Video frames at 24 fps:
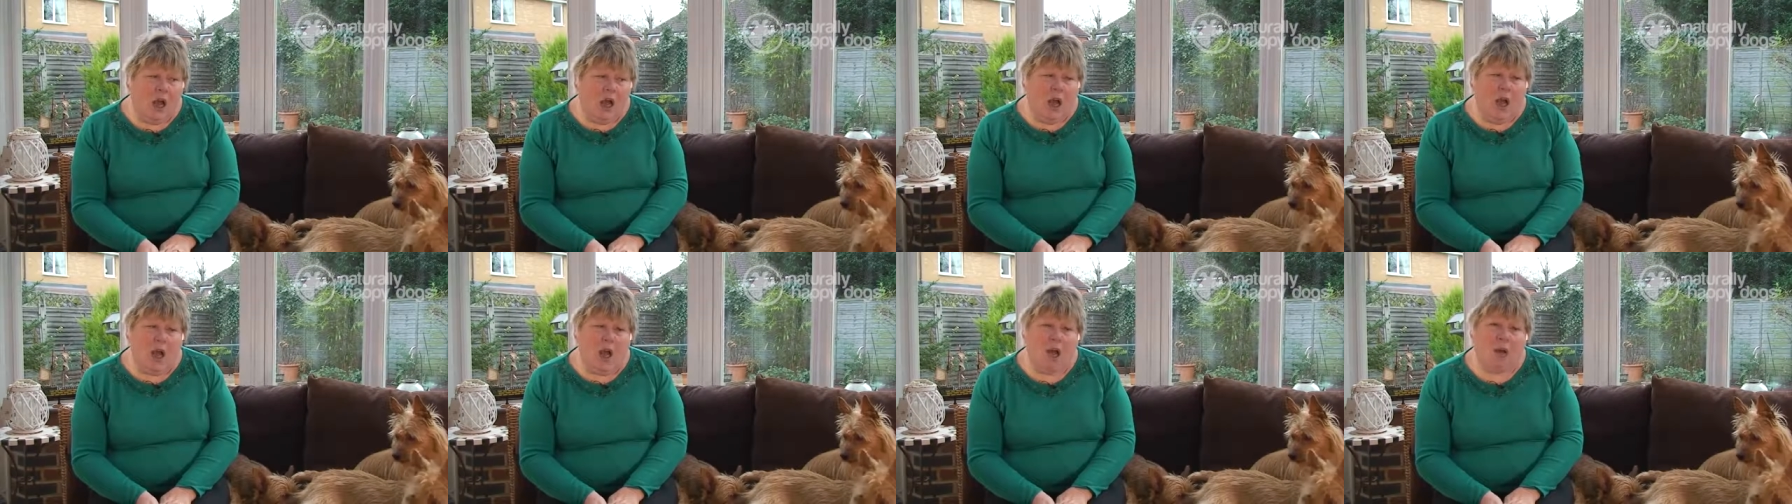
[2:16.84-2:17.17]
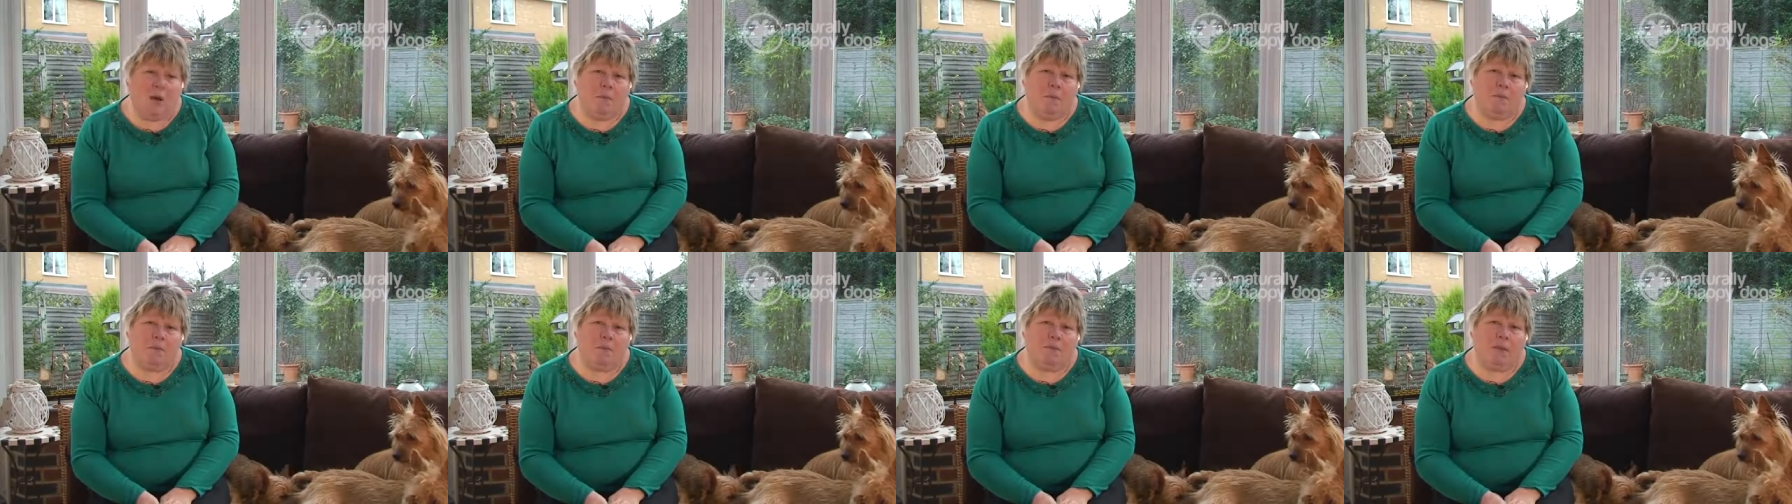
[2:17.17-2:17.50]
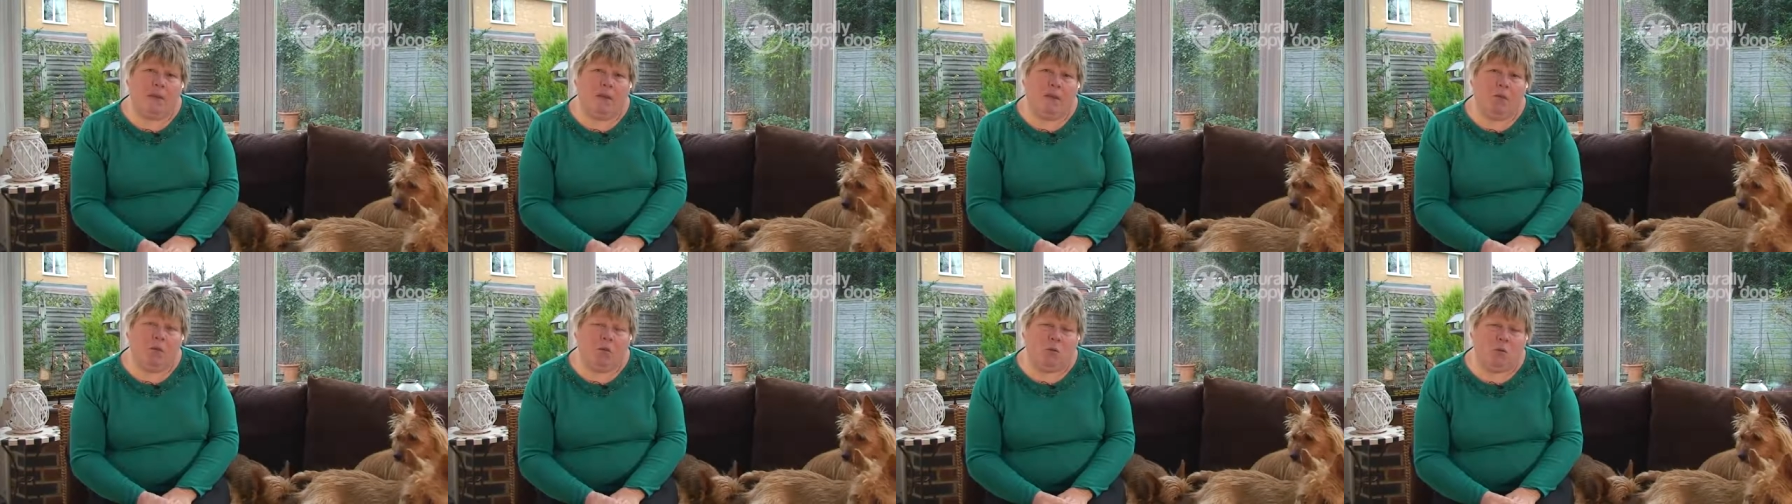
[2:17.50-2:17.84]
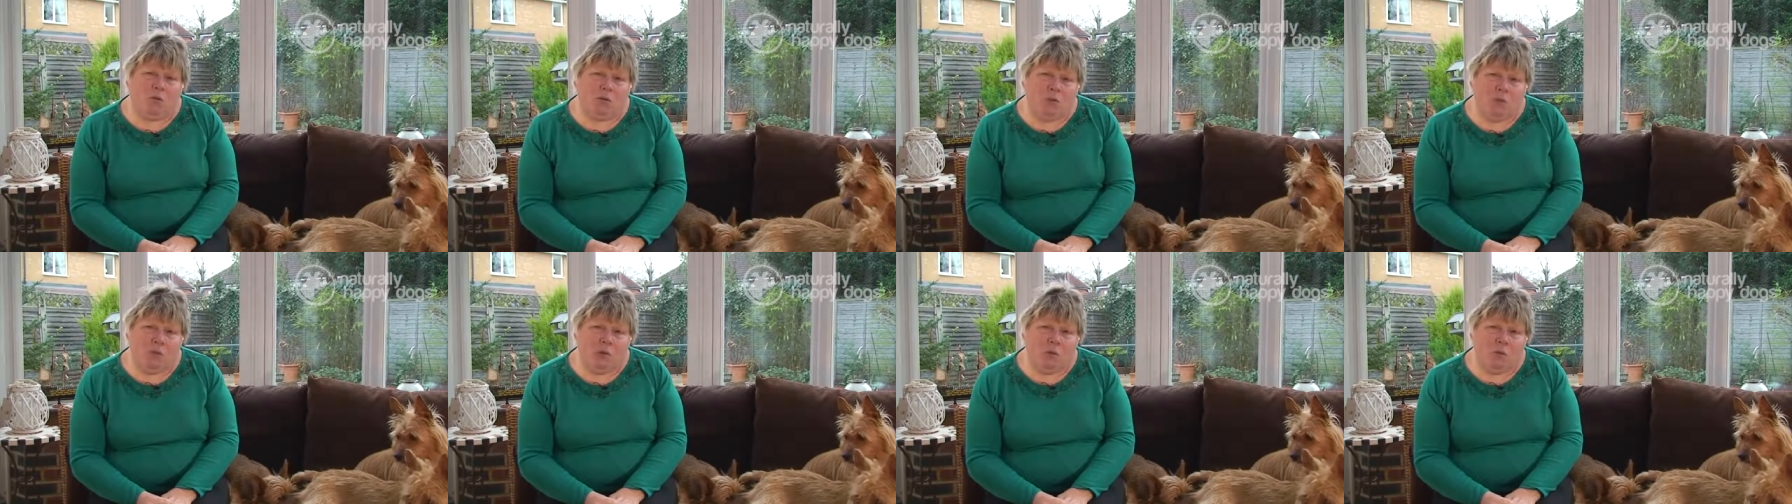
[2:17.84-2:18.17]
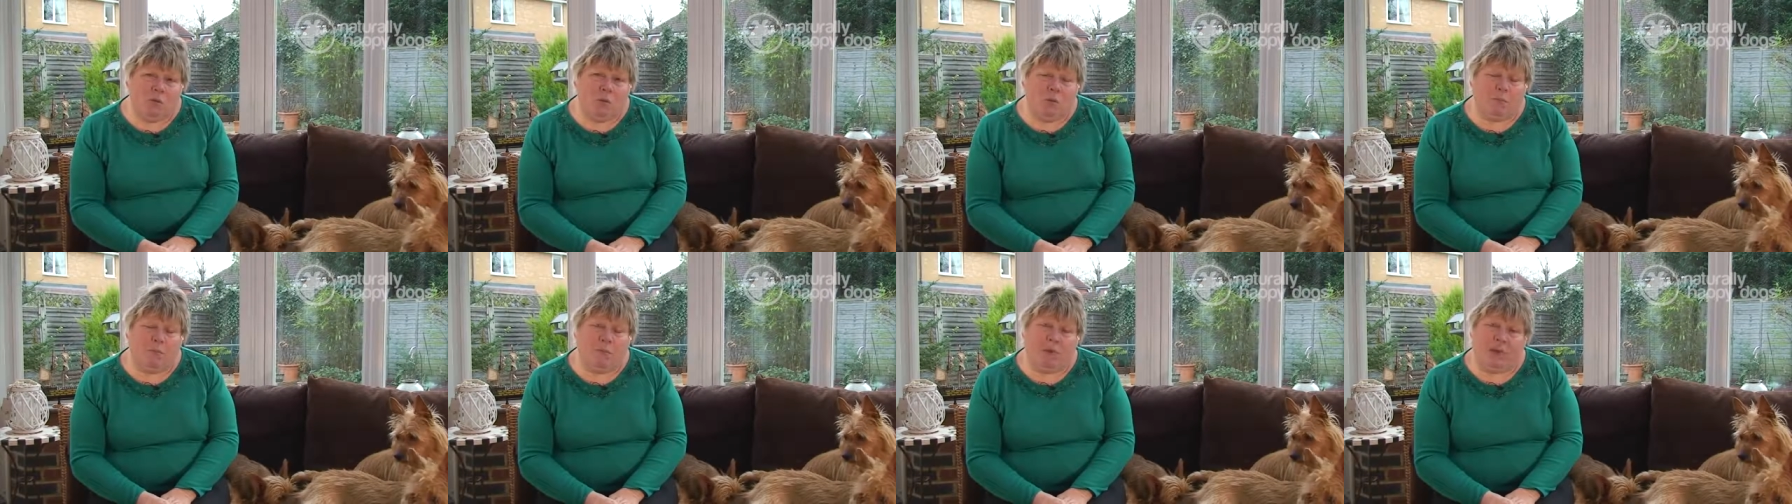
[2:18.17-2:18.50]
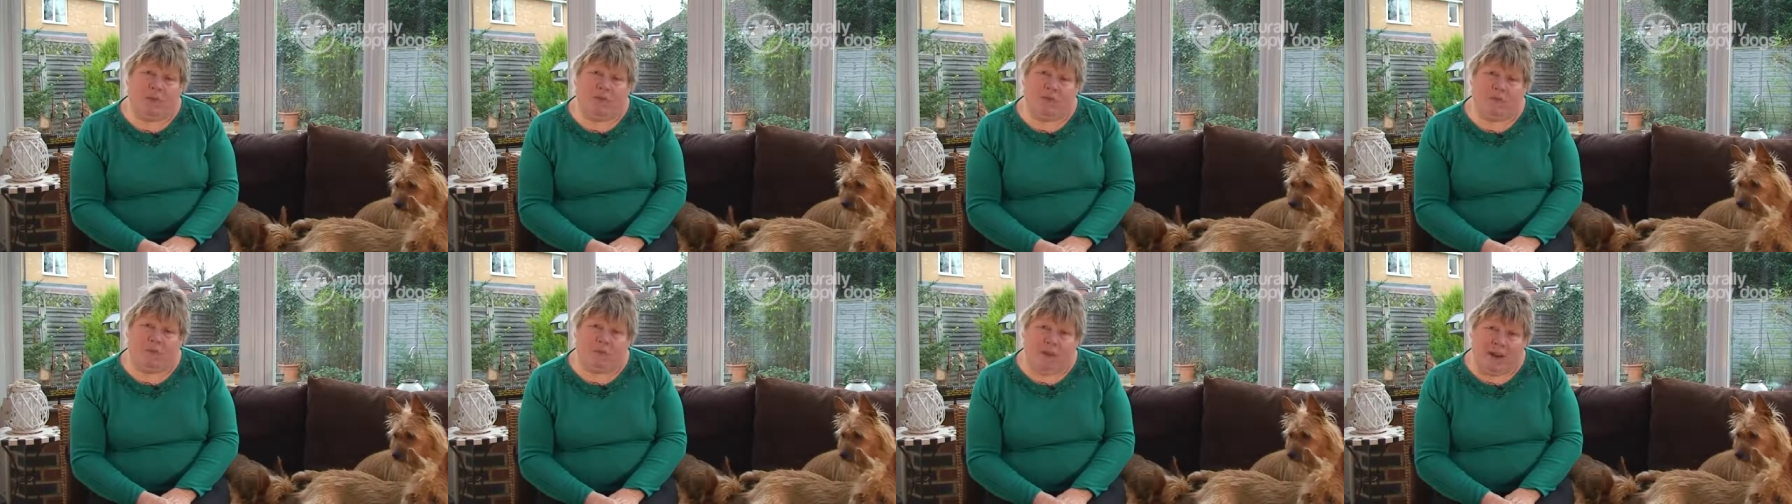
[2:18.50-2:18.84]
They also were
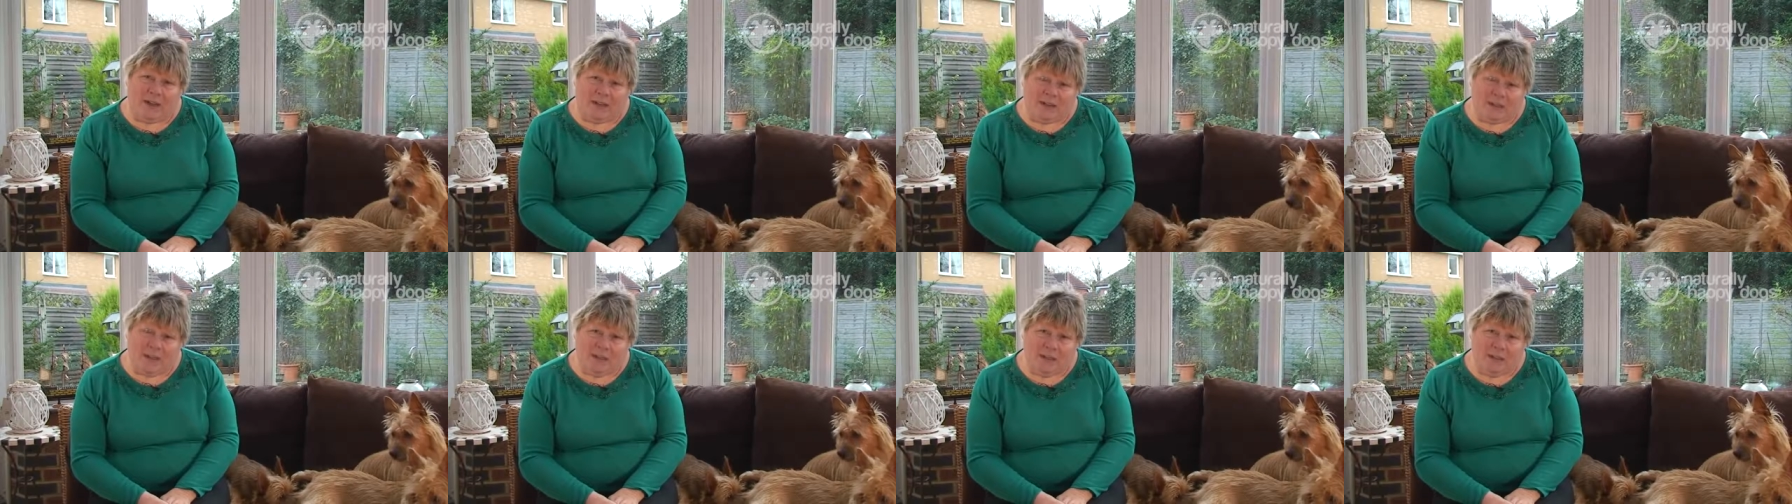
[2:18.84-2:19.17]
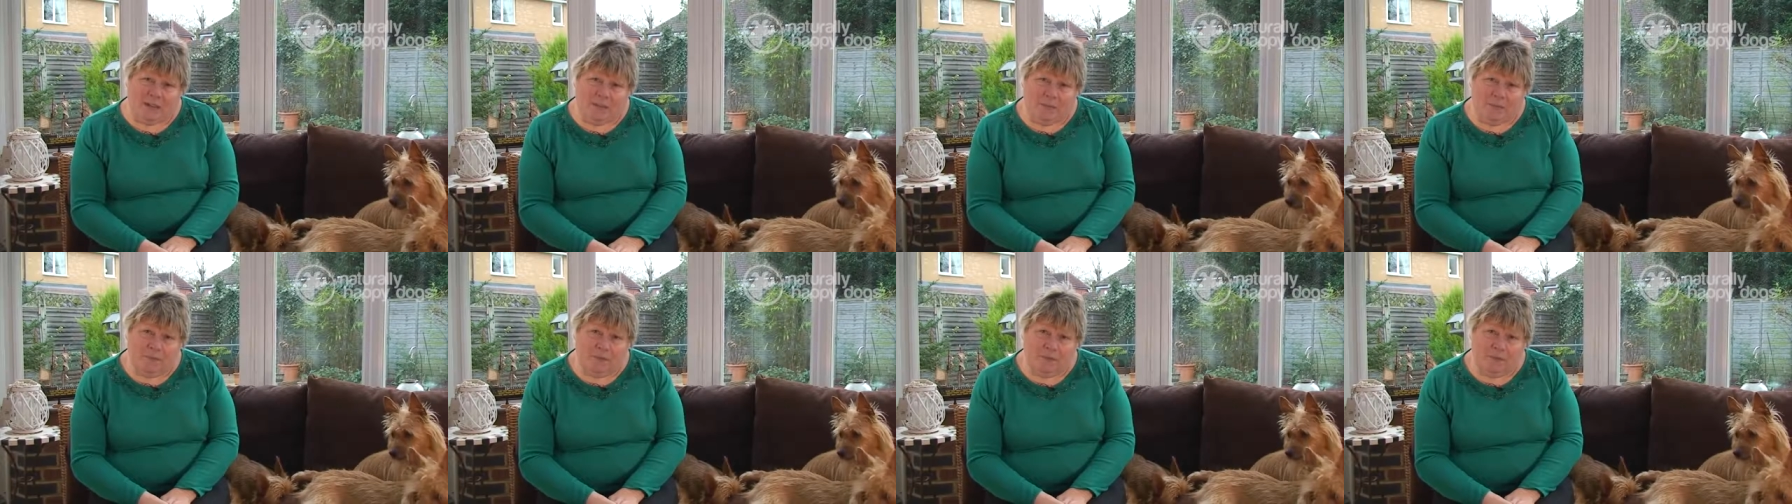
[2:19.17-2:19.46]
bred for ratting,